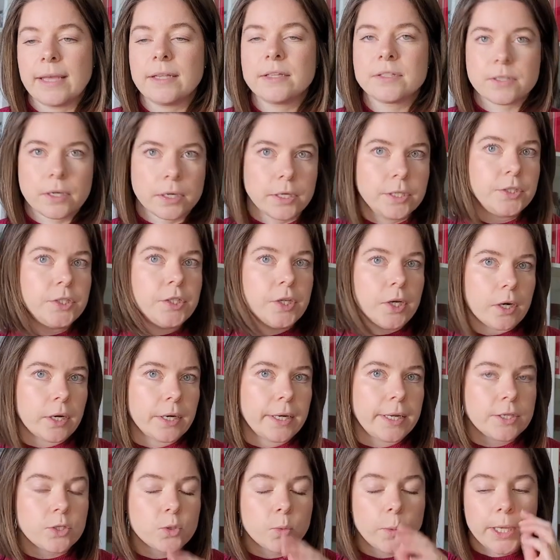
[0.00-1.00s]
dyed
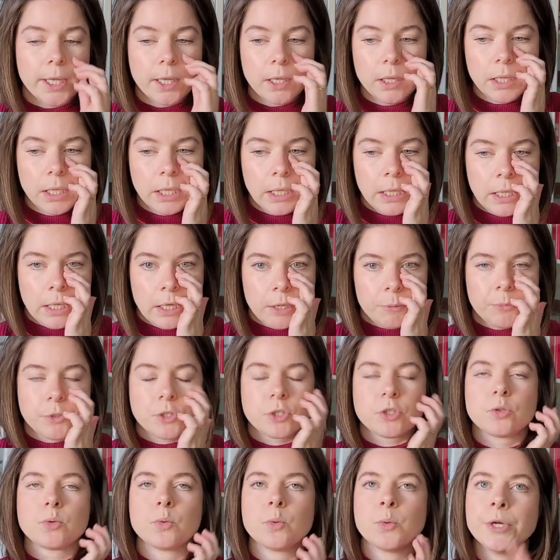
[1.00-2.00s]
yarn as well, but
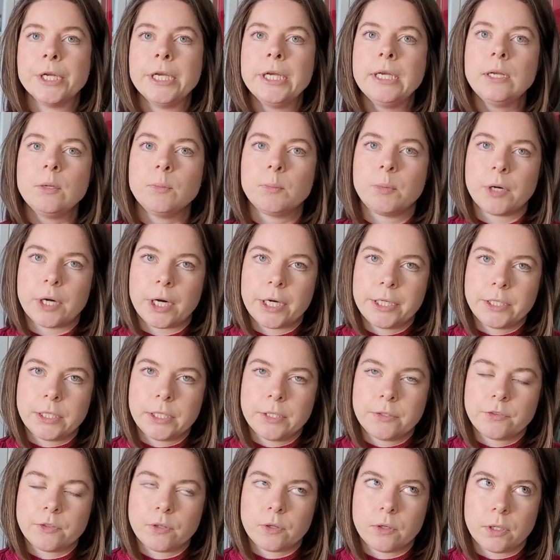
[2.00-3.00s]
it's really bright
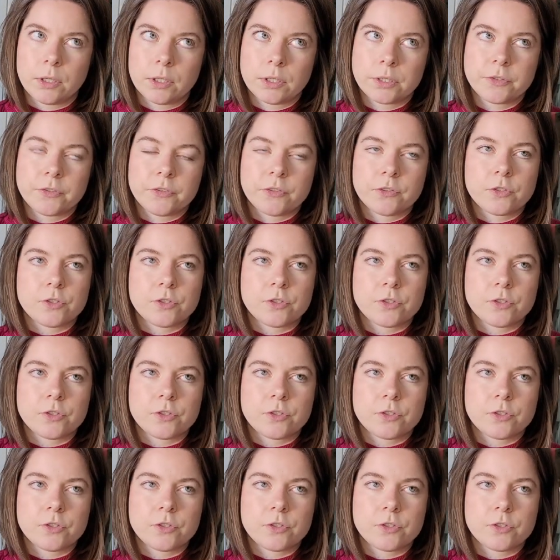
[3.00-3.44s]
colored.